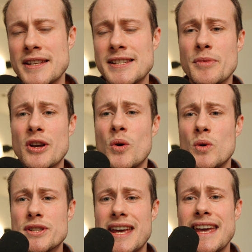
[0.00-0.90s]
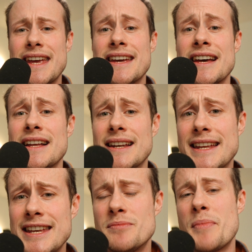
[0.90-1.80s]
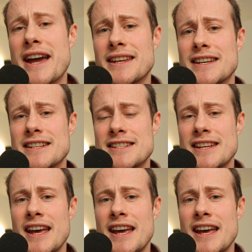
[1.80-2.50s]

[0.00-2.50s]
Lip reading: It's something called a lead magnet.